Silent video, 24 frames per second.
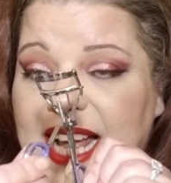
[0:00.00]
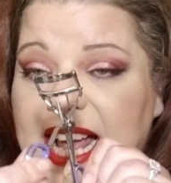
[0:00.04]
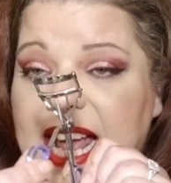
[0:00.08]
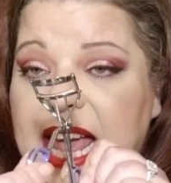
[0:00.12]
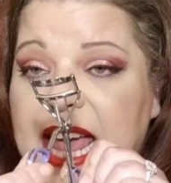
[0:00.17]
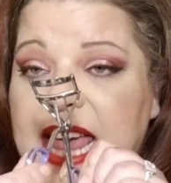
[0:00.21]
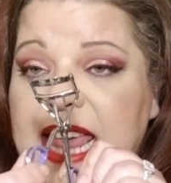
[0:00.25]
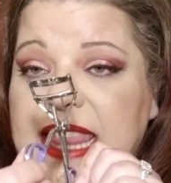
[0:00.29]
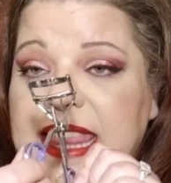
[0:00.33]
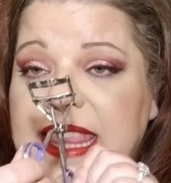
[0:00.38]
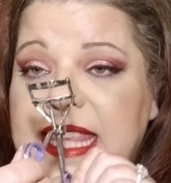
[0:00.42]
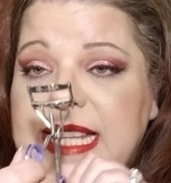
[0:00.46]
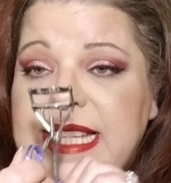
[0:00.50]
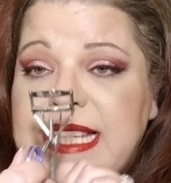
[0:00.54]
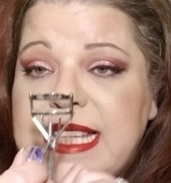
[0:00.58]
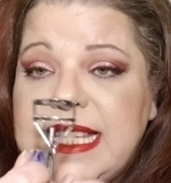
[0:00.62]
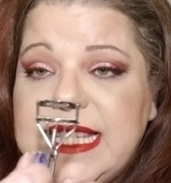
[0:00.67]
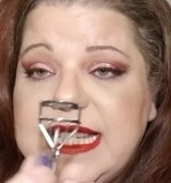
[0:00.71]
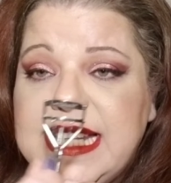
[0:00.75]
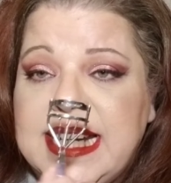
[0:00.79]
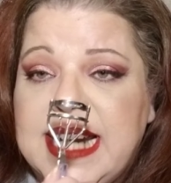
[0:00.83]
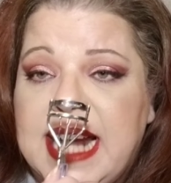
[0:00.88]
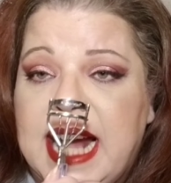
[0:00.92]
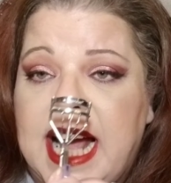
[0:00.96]
This is
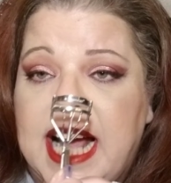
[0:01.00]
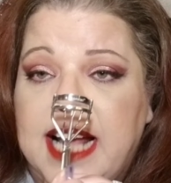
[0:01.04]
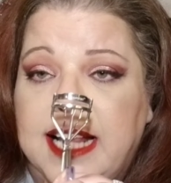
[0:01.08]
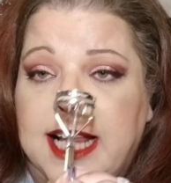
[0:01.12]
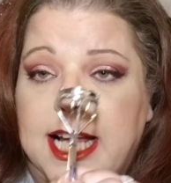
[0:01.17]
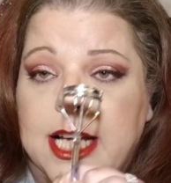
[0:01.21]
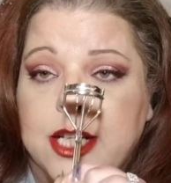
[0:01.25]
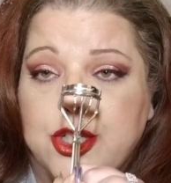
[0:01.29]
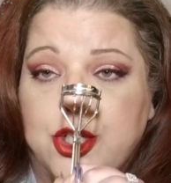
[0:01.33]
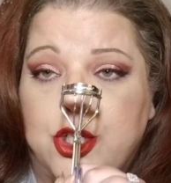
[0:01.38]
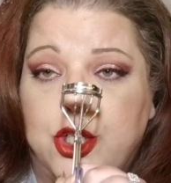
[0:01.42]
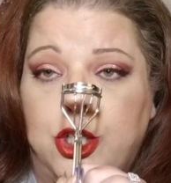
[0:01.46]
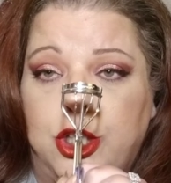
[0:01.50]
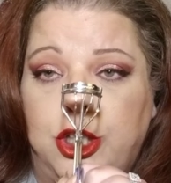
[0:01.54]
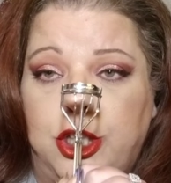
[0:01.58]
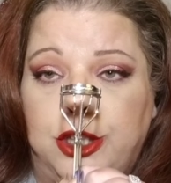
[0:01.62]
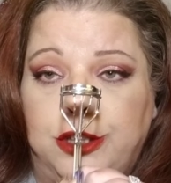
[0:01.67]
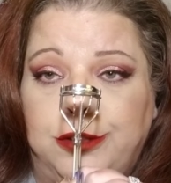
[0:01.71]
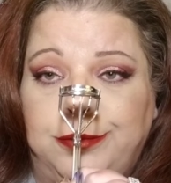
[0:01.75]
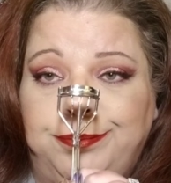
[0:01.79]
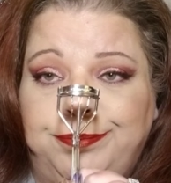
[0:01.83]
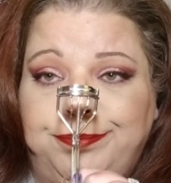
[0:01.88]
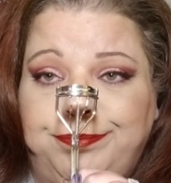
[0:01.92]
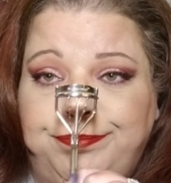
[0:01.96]
an eyelash curler.
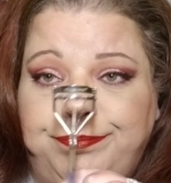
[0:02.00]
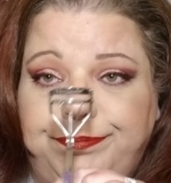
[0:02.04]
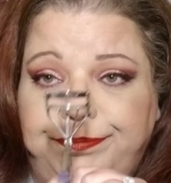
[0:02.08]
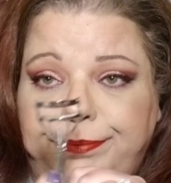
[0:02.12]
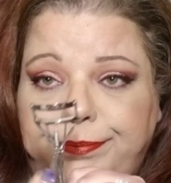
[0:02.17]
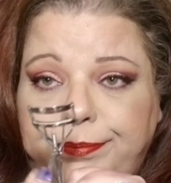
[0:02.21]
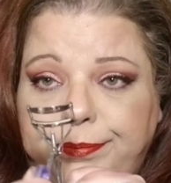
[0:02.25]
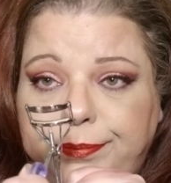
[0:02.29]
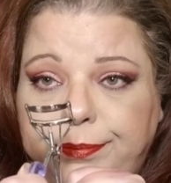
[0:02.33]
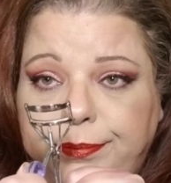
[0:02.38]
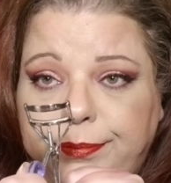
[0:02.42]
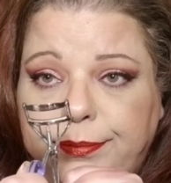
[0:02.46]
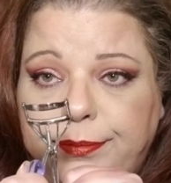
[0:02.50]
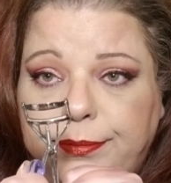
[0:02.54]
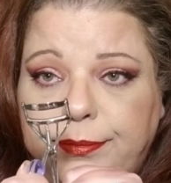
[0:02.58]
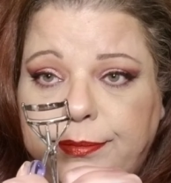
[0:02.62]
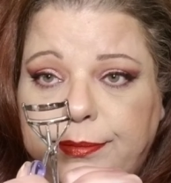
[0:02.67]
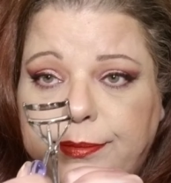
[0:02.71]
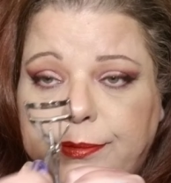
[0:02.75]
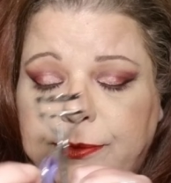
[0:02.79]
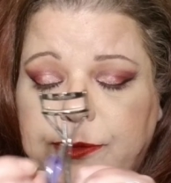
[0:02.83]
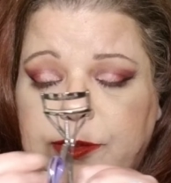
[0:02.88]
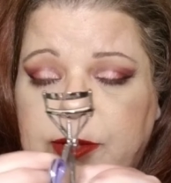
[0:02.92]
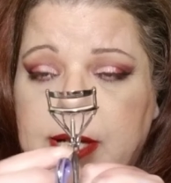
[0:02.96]

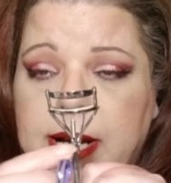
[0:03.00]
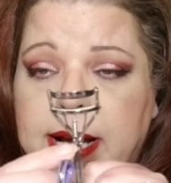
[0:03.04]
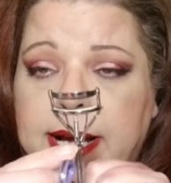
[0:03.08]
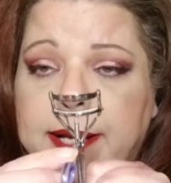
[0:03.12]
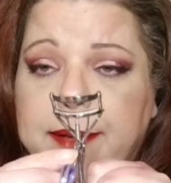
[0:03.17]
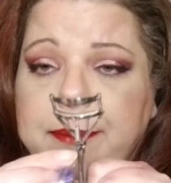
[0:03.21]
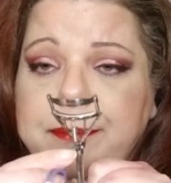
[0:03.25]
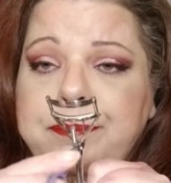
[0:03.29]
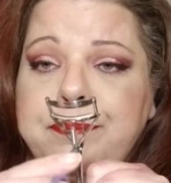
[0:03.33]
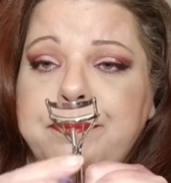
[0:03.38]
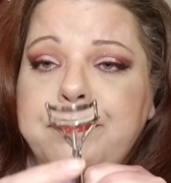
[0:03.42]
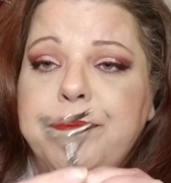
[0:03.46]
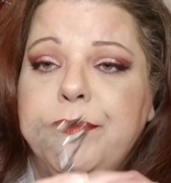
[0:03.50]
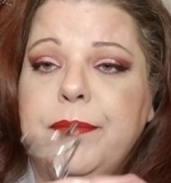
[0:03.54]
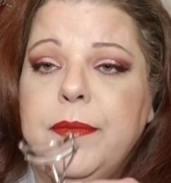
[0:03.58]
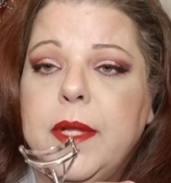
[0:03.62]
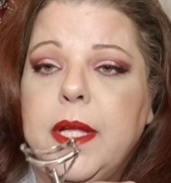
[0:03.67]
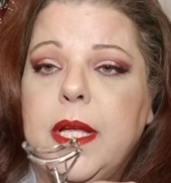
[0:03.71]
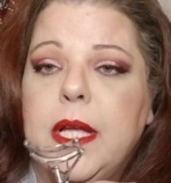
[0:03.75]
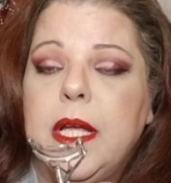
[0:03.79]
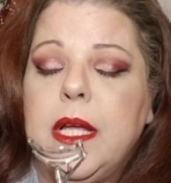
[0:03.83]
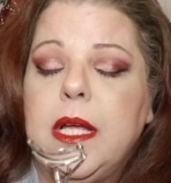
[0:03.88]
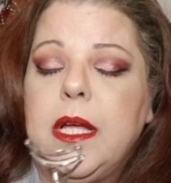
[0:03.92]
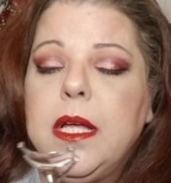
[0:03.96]
Okay?
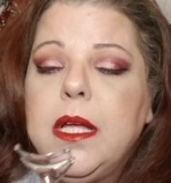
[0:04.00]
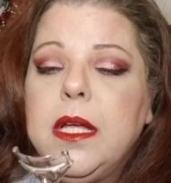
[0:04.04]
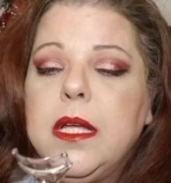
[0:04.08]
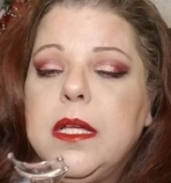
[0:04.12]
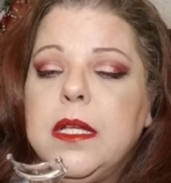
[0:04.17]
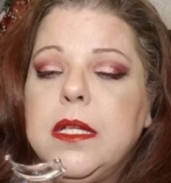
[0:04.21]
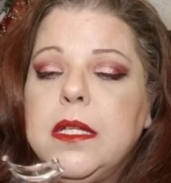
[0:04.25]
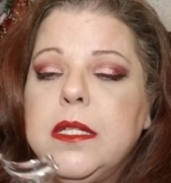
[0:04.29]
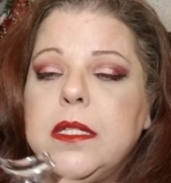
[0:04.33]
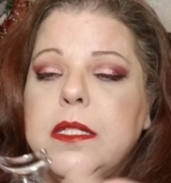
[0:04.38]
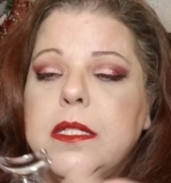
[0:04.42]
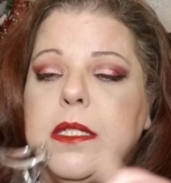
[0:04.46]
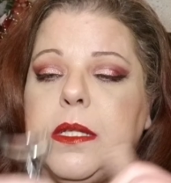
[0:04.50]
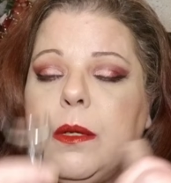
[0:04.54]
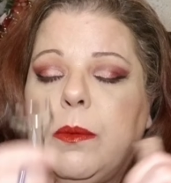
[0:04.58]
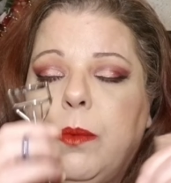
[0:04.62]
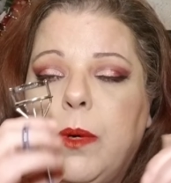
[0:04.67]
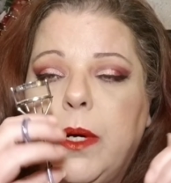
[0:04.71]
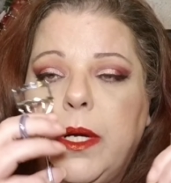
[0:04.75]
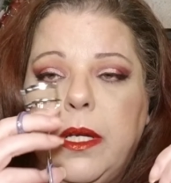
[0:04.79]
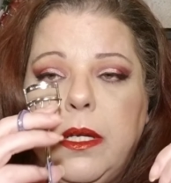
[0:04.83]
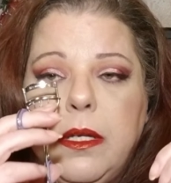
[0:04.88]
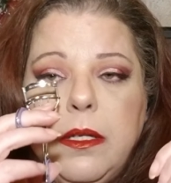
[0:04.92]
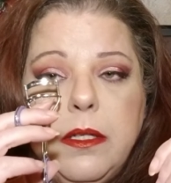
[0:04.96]
So what
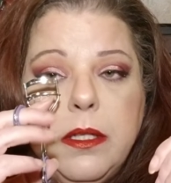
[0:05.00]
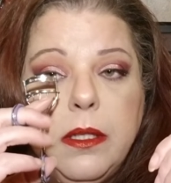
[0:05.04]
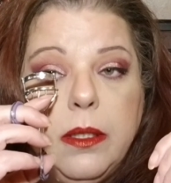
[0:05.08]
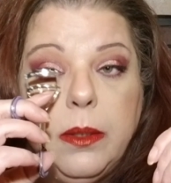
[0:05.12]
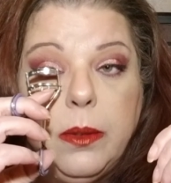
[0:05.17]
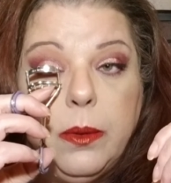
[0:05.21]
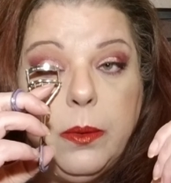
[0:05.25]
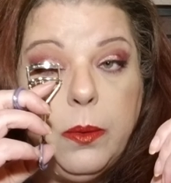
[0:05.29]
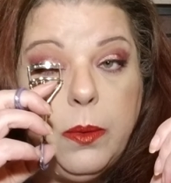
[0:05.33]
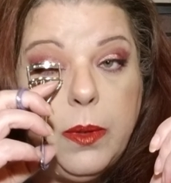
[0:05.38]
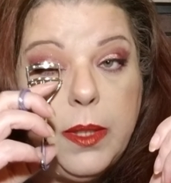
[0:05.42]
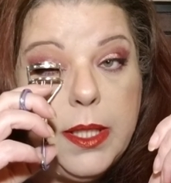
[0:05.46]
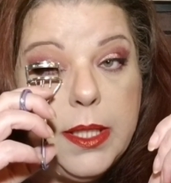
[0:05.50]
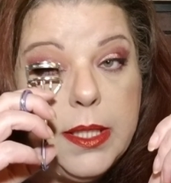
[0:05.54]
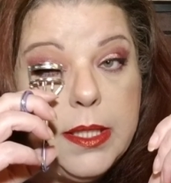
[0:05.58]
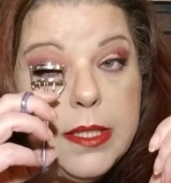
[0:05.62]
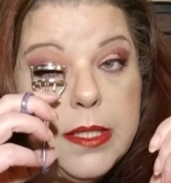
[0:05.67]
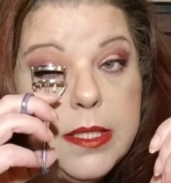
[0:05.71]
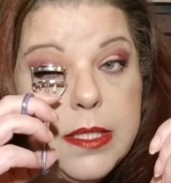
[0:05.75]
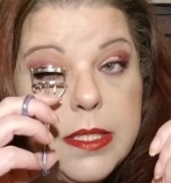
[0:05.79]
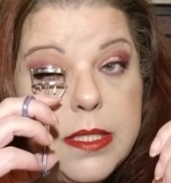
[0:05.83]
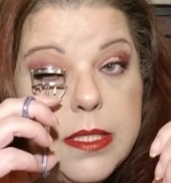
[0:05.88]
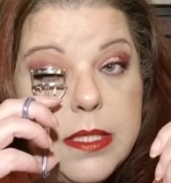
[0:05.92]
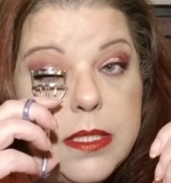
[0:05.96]
you do
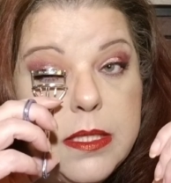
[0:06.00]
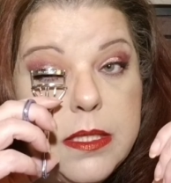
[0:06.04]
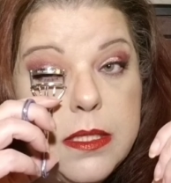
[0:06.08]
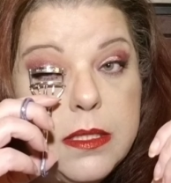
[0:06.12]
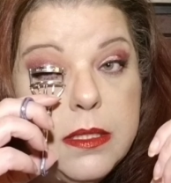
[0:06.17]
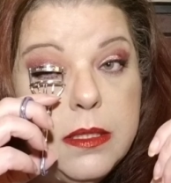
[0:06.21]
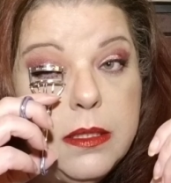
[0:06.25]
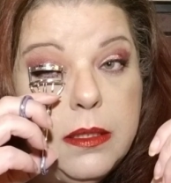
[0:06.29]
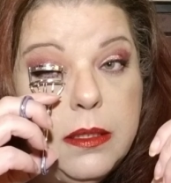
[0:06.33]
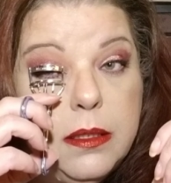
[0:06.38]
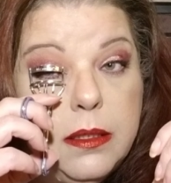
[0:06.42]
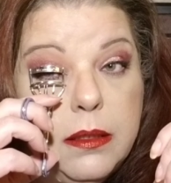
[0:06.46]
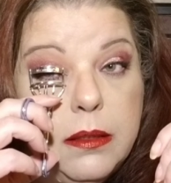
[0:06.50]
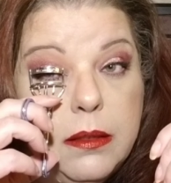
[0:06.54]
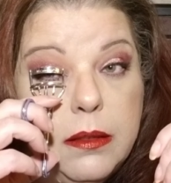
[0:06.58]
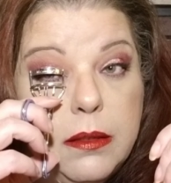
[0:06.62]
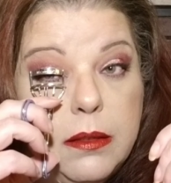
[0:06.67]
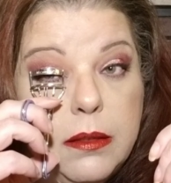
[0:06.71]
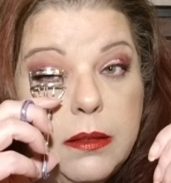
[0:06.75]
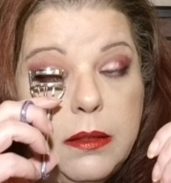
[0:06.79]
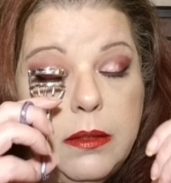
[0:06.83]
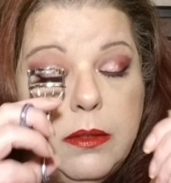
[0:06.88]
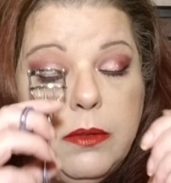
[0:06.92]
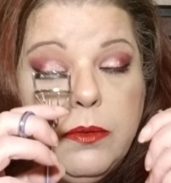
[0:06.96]
is
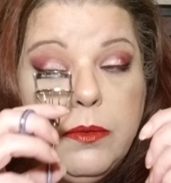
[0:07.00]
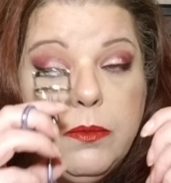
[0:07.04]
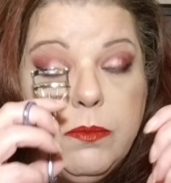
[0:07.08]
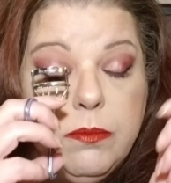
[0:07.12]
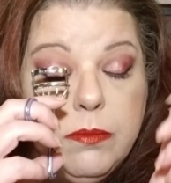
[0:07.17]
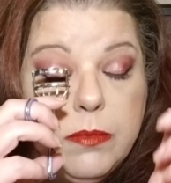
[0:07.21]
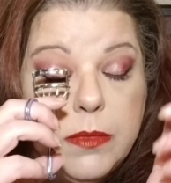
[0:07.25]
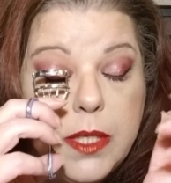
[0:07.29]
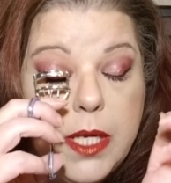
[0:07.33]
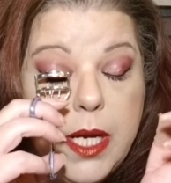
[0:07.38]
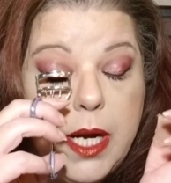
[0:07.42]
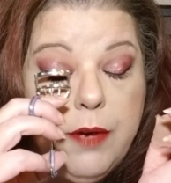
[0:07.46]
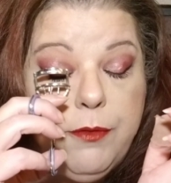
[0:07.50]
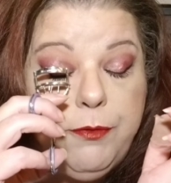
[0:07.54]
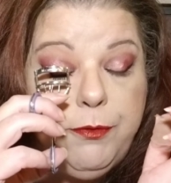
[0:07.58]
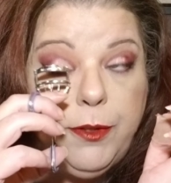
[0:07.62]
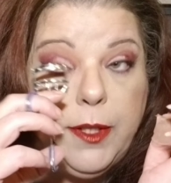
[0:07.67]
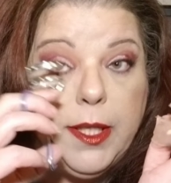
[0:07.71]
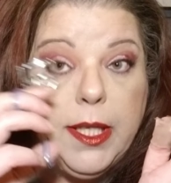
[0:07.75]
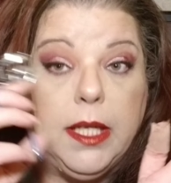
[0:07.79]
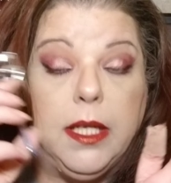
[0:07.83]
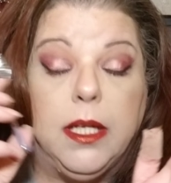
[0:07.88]
you carefully